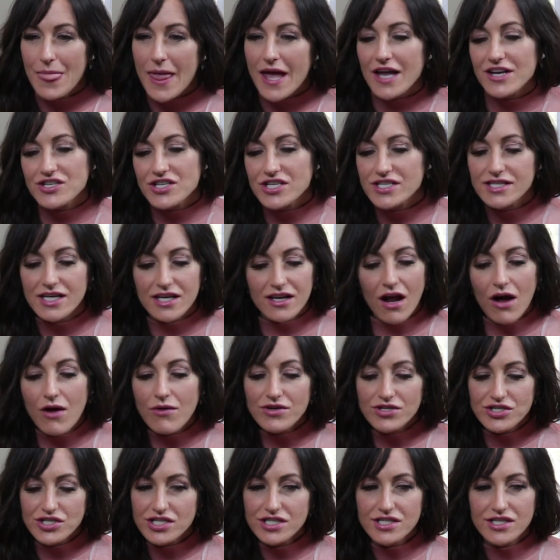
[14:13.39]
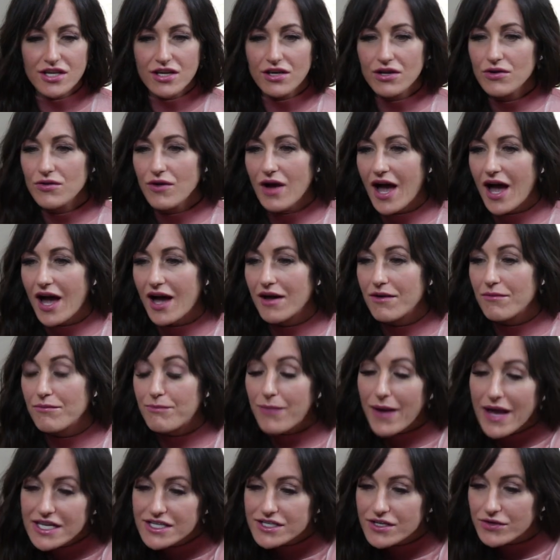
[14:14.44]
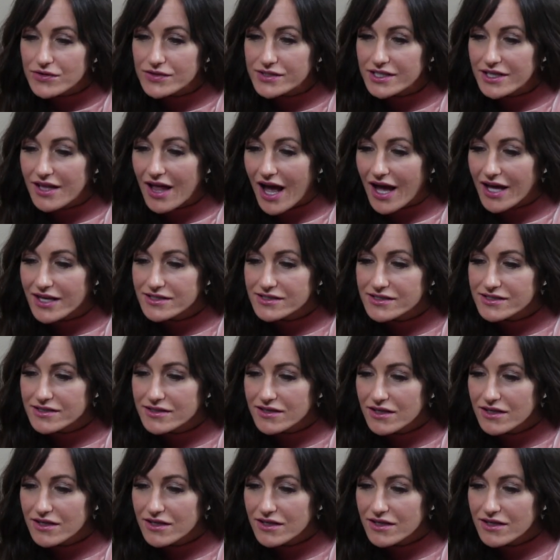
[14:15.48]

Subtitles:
And she said, oh, it's just you at Beto's class,